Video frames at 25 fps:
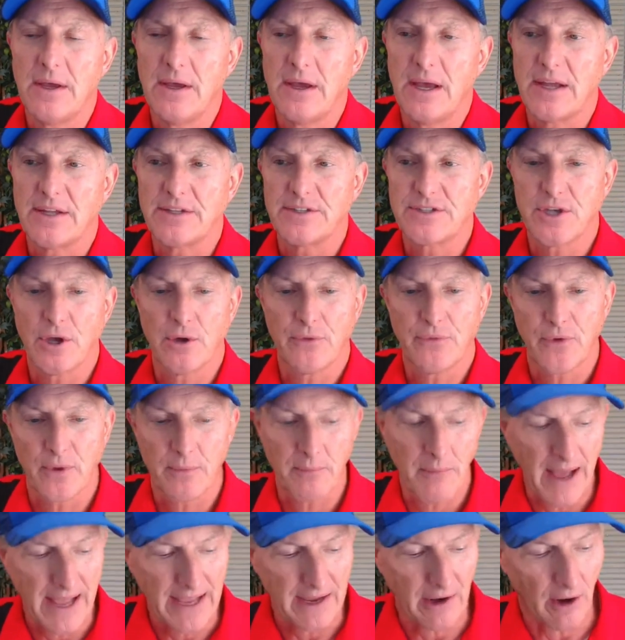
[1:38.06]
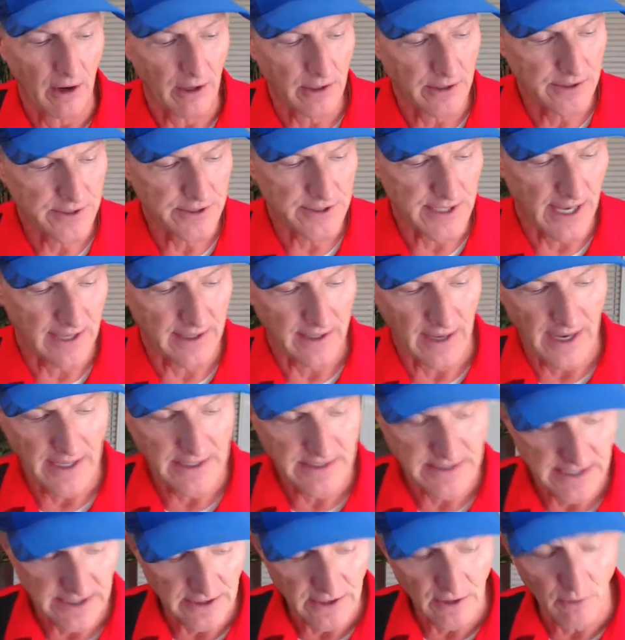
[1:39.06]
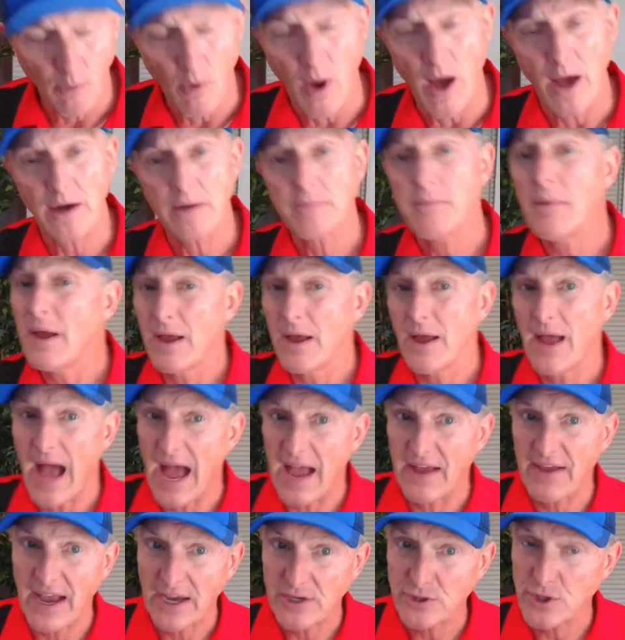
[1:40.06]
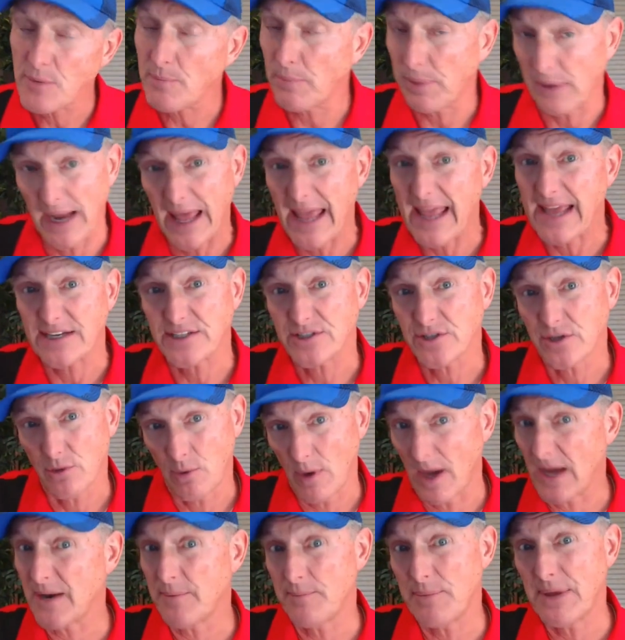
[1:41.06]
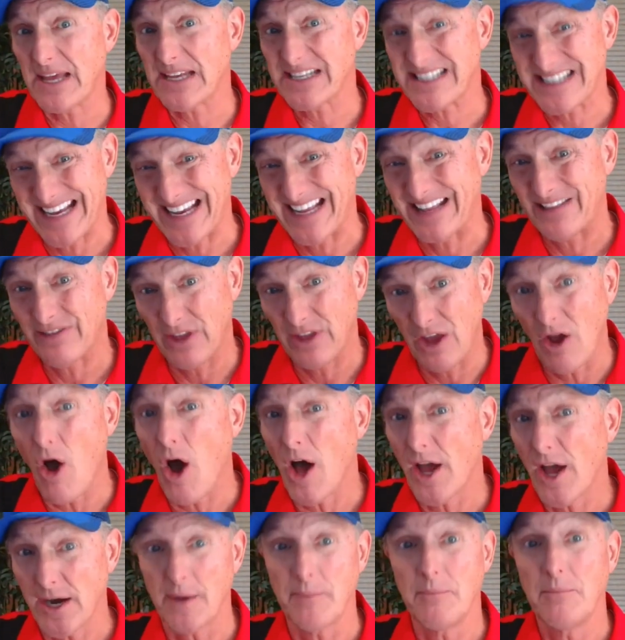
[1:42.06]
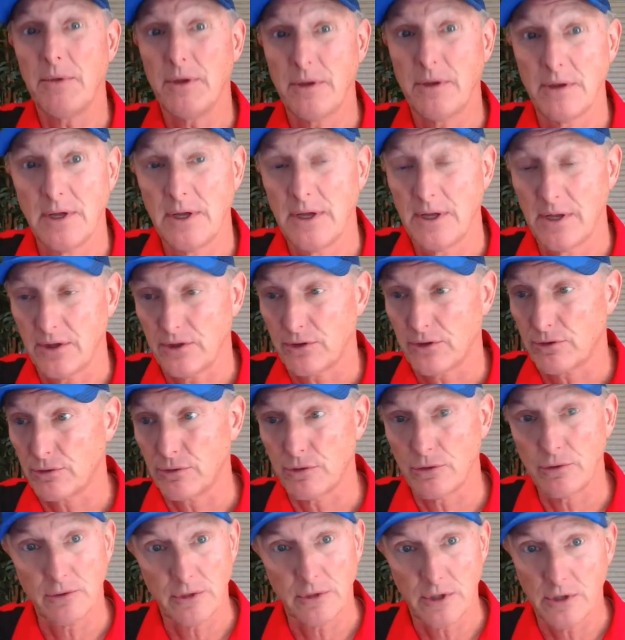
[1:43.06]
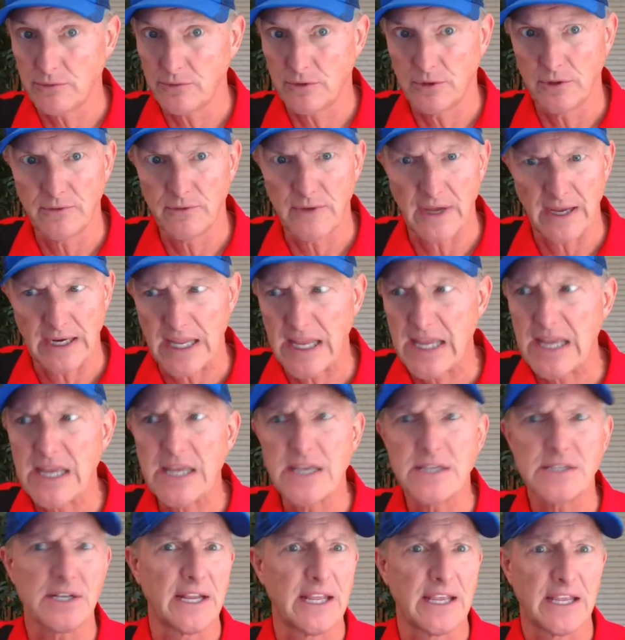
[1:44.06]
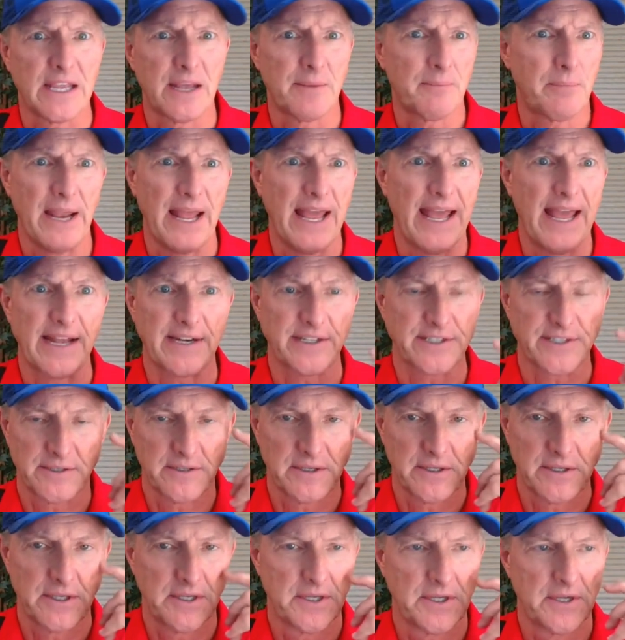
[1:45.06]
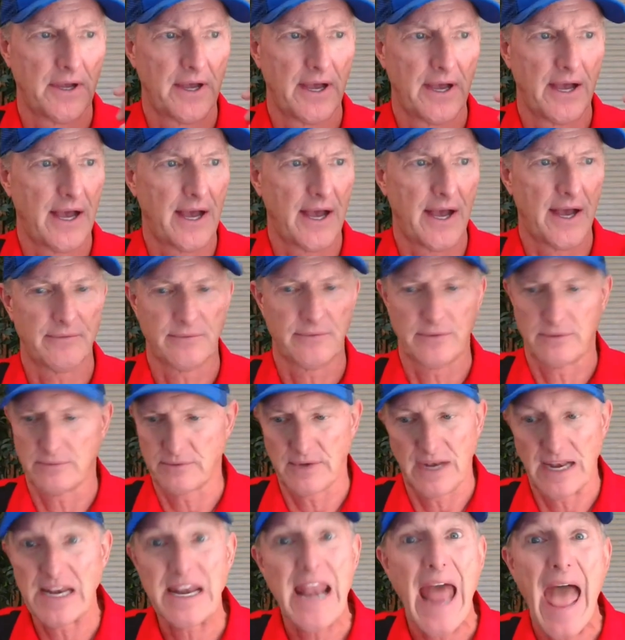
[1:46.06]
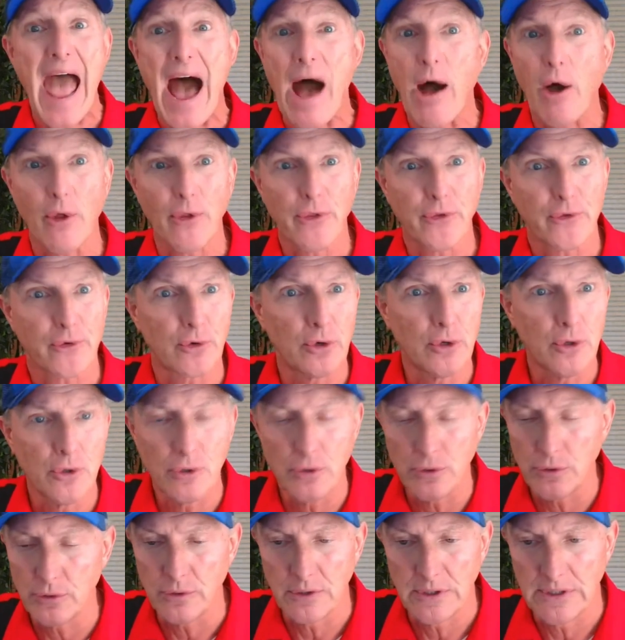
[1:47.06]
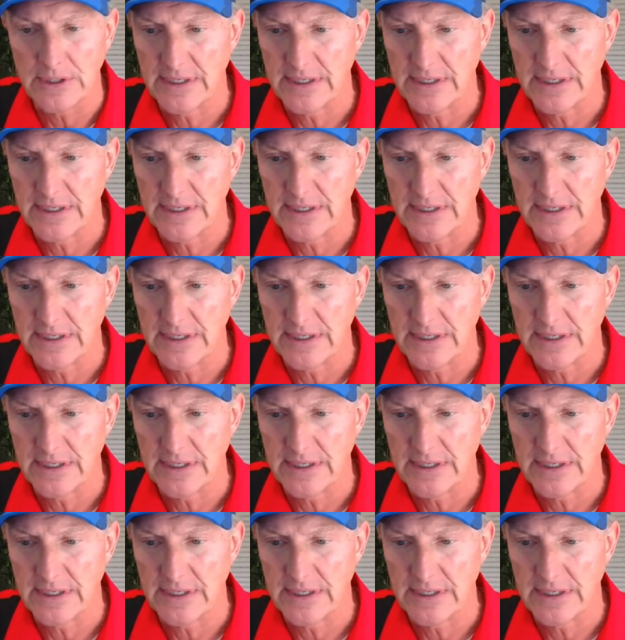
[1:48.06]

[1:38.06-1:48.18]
And so for my gardens, I, I tend to water. I actually plant quite a bit in the autumn through you. You got easily can plant uh, now through